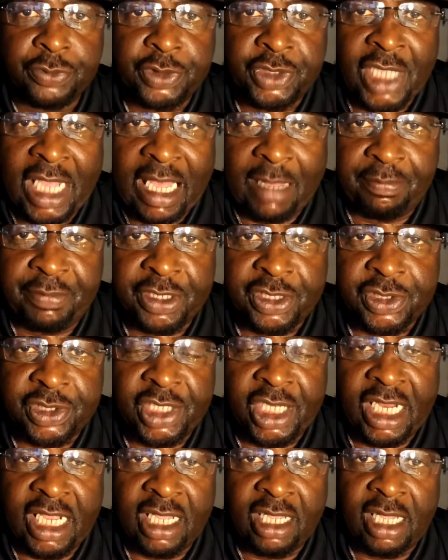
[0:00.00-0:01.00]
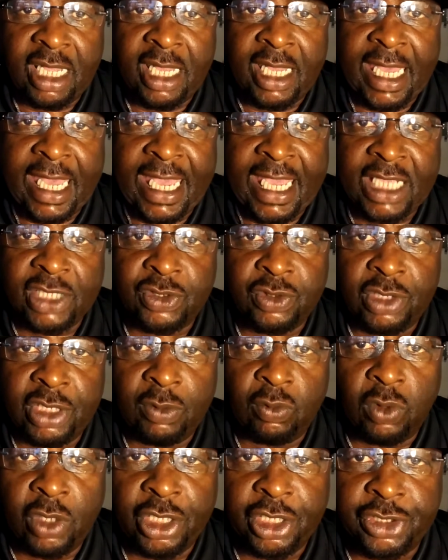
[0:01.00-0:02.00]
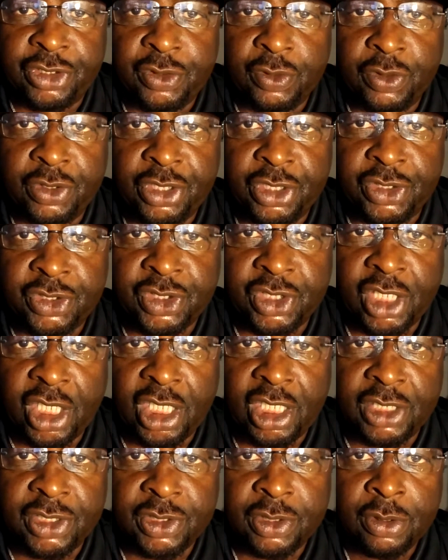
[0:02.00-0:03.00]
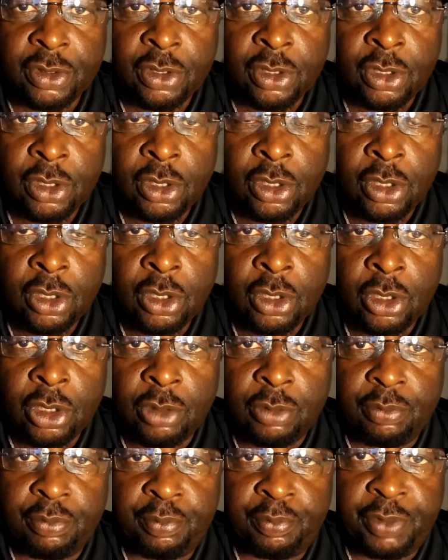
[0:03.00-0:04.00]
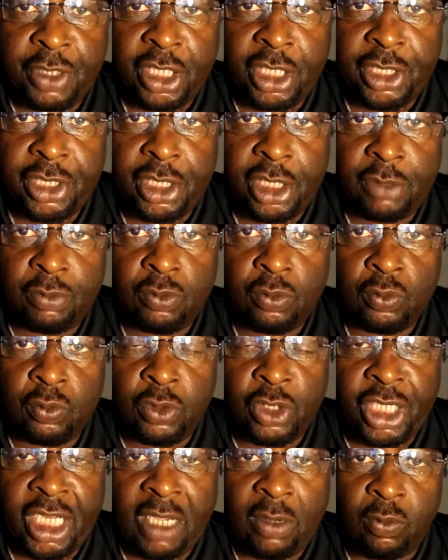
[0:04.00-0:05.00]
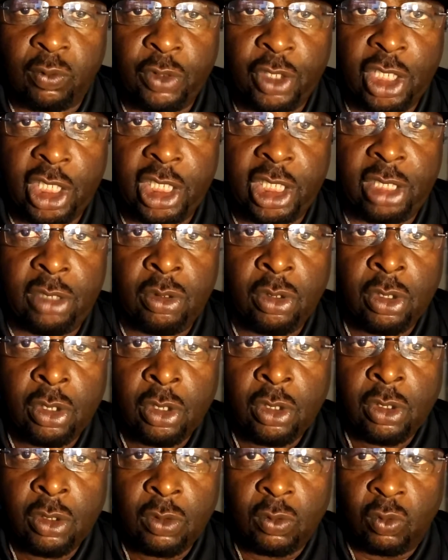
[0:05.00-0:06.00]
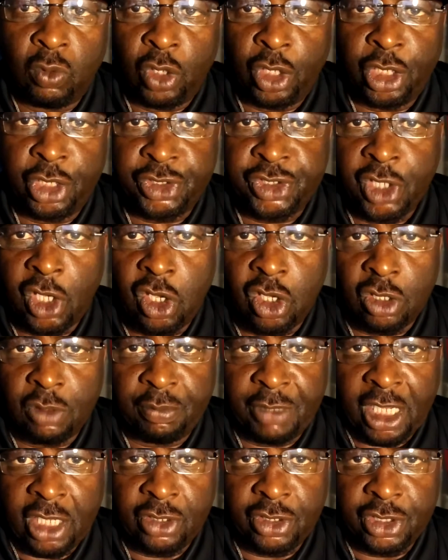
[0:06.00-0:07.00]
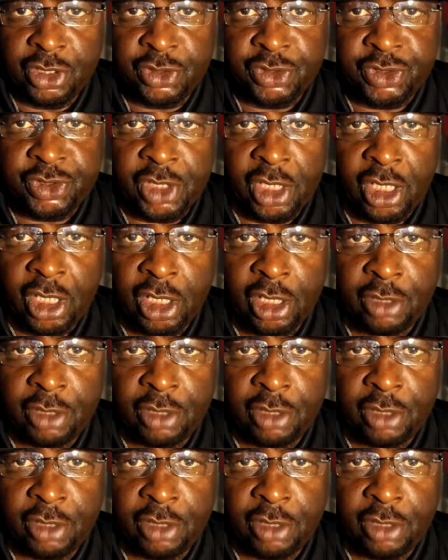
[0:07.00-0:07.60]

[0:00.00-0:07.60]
topics that I actually wanted to discuss, but what I really want to talk about is